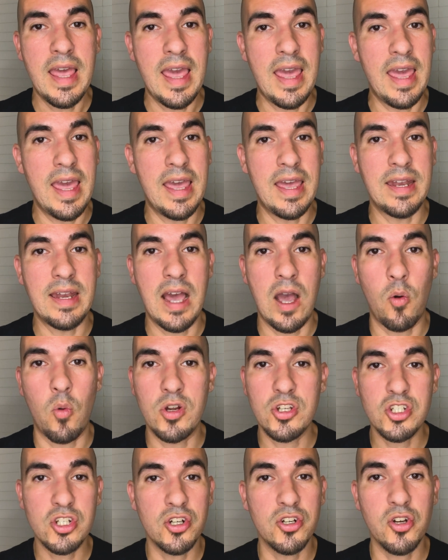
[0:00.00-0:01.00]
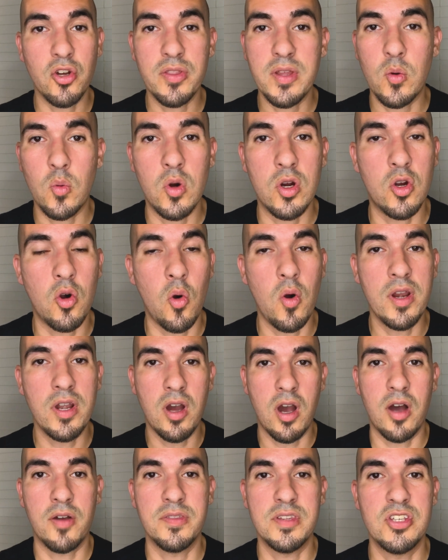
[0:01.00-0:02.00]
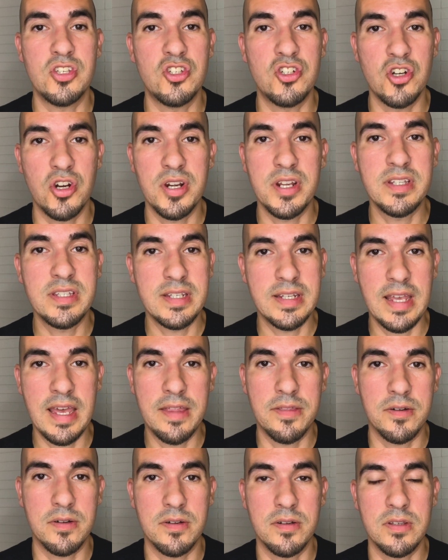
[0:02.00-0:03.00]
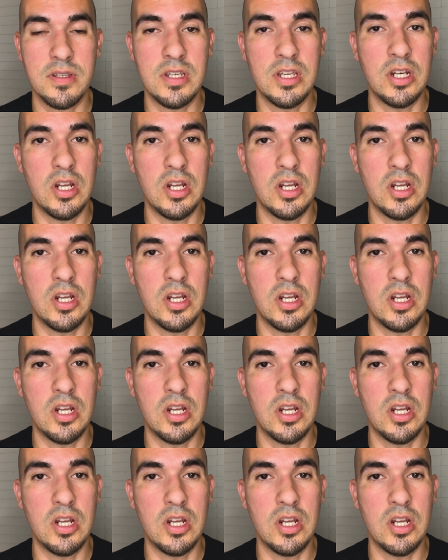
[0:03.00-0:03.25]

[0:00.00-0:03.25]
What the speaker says: And I want you to know that we're going on this journey together,